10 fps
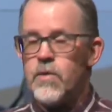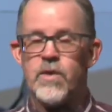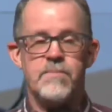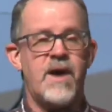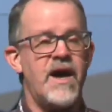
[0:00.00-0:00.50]

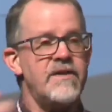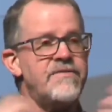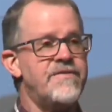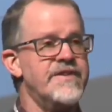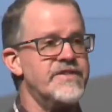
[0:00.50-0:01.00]
When my
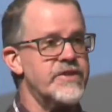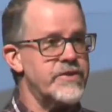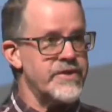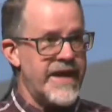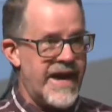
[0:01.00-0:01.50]

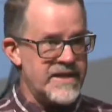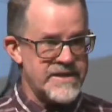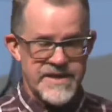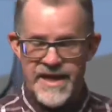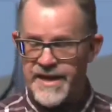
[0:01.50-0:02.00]
physical
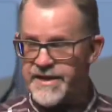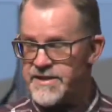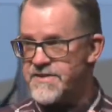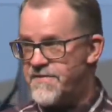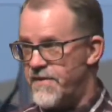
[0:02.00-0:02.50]
gas tank
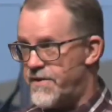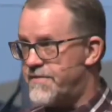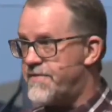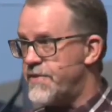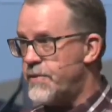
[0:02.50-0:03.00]
is full
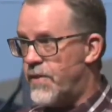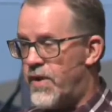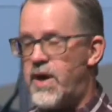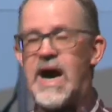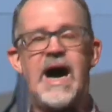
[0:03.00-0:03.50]
of fuel,